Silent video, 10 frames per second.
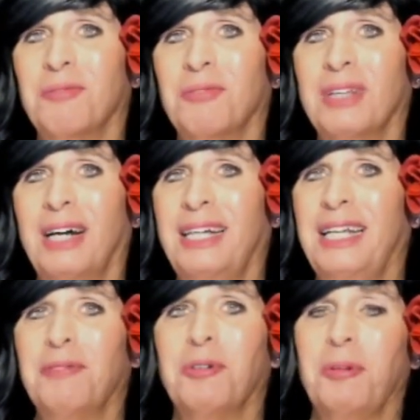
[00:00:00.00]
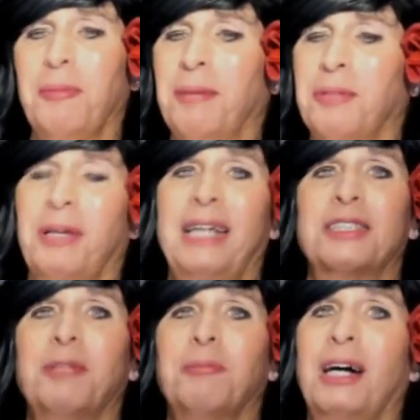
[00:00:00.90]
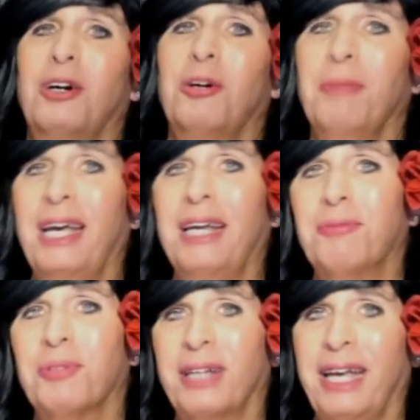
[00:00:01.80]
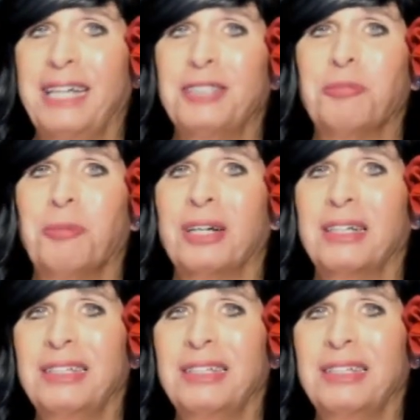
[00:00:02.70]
I never remembered asking my old man for gas money